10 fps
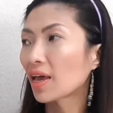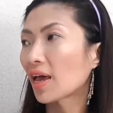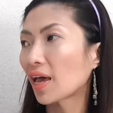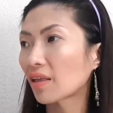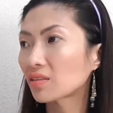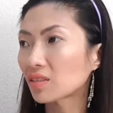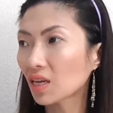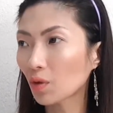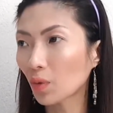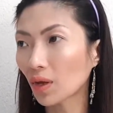and
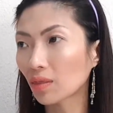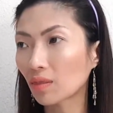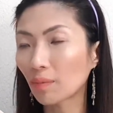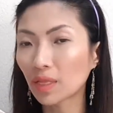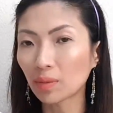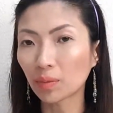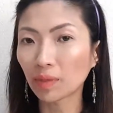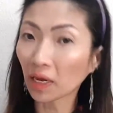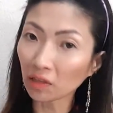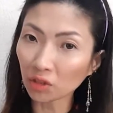stick with the minimum
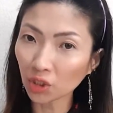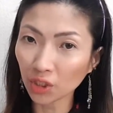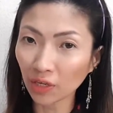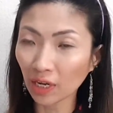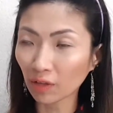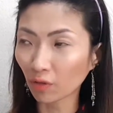dilution rate